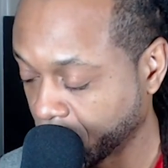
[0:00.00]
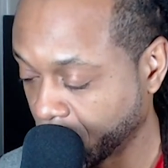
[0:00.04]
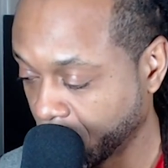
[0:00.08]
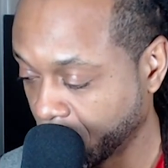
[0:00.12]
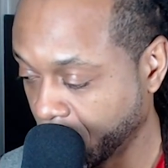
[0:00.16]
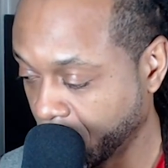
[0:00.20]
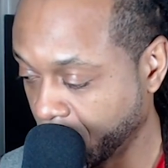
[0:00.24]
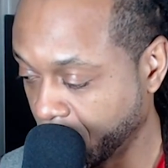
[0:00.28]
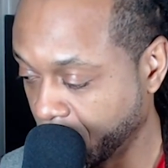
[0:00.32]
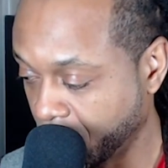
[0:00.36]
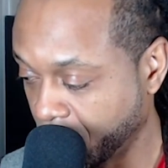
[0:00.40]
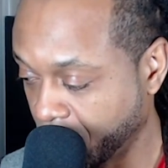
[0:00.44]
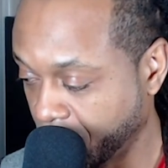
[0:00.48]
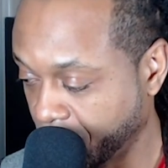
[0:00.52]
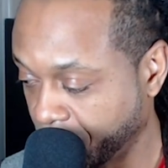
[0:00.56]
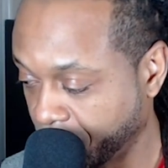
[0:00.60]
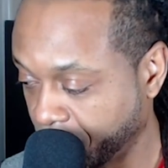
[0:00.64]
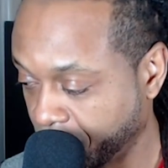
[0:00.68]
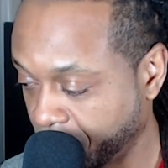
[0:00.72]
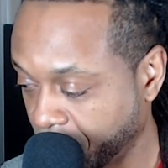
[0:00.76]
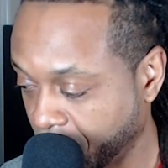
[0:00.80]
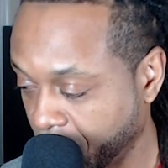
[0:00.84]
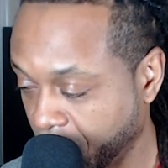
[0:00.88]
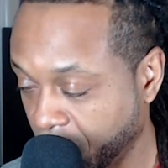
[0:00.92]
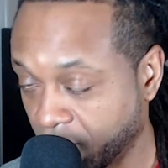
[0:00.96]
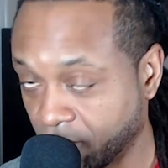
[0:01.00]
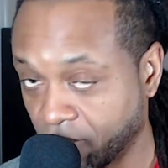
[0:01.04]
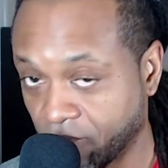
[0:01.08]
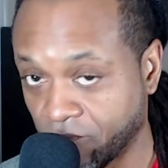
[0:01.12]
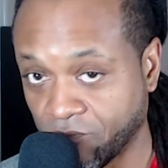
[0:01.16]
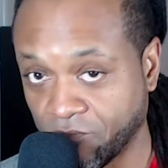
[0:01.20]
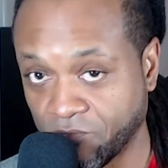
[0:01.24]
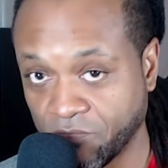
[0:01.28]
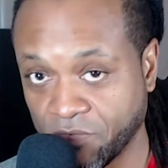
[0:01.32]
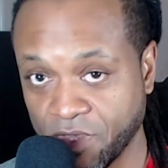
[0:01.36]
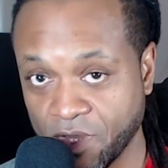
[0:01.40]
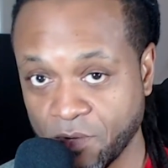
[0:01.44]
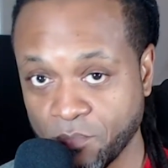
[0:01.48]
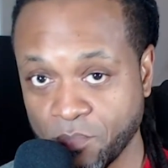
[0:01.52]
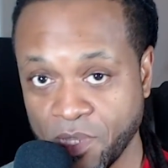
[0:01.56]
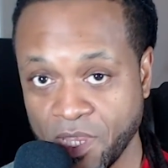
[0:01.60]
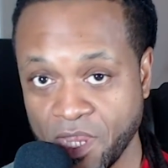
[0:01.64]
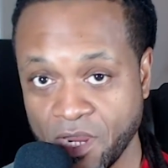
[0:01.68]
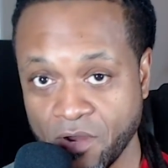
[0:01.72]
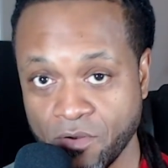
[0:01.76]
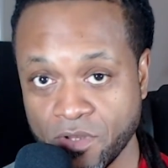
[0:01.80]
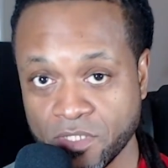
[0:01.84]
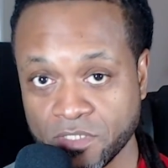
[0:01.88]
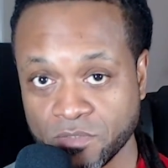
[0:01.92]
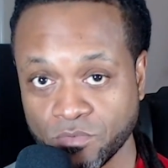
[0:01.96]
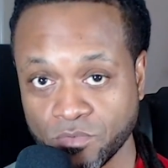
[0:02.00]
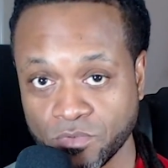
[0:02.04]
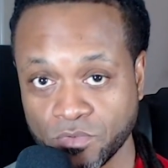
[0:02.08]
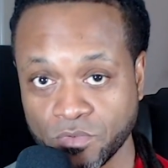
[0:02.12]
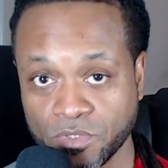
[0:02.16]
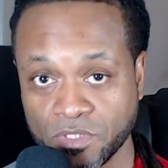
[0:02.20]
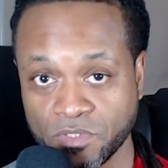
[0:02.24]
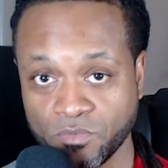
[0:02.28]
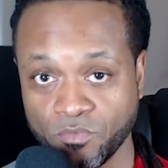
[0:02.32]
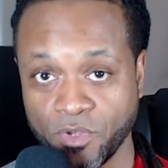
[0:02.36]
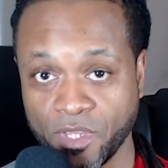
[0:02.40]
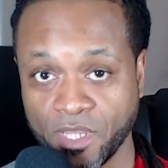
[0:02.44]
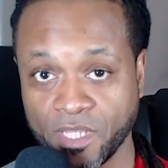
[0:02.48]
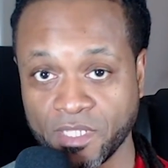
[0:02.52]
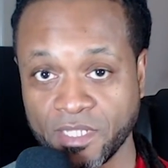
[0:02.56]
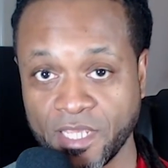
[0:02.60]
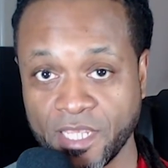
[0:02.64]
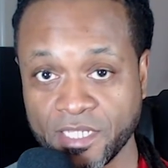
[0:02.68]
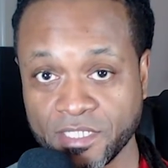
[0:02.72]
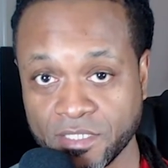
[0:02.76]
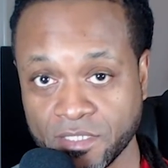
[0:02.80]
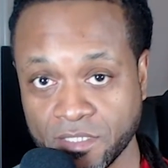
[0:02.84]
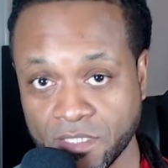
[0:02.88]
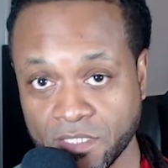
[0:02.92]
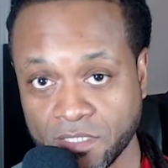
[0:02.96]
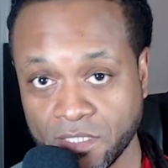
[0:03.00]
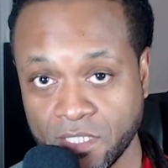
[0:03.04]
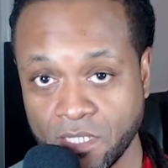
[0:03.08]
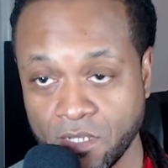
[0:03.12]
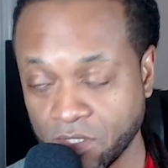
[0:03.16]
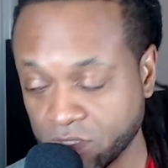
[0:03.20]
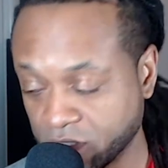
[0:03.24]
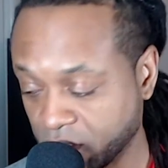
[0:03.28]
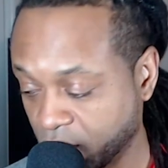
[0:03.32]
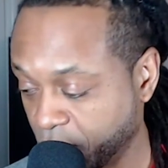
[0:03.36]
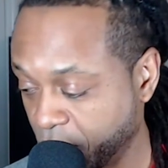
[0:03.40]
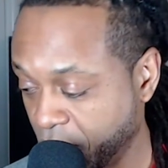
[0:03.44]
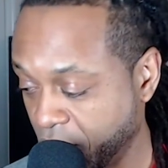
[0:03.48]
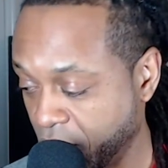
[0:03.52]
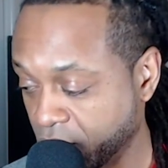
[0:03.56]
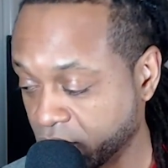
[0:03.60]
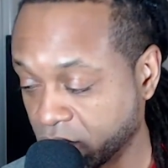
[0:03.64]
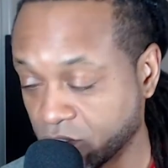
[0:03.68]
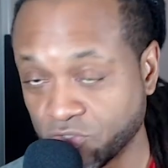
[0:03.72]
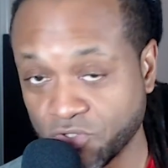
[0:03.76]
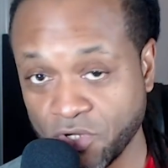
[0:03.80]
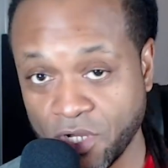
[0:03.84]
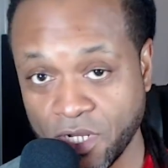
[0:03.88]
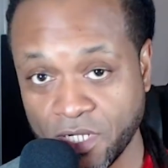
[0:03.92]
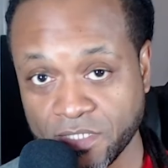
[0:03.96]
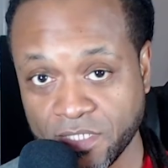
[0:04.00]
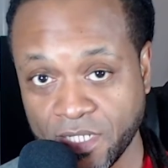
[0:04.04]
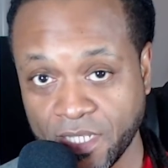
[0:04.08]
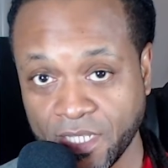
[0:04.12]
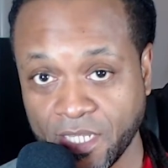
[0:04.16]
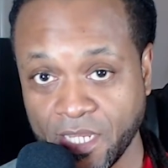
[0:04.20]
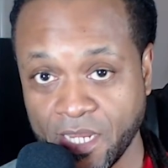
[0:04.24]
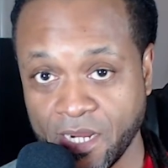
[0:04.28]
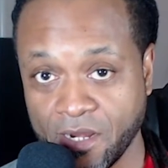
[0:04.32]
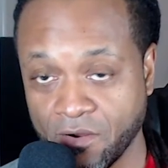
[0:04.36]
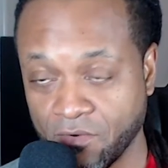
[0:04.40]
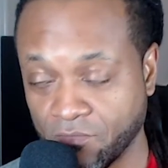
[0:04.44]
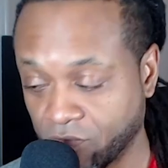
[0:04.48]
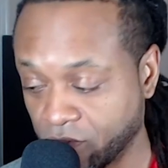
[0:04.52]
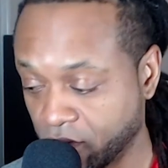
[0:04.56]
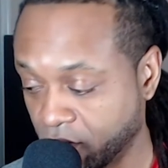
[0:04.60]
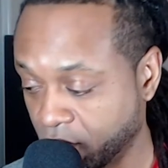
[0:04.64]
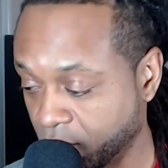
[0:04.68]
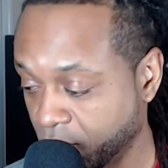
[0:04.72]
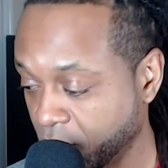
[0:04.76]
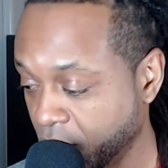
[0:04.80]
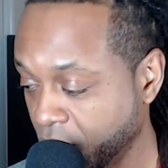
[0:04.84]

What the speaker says: of their parents' rules and regulations, as long as their parents are trying to take care of them.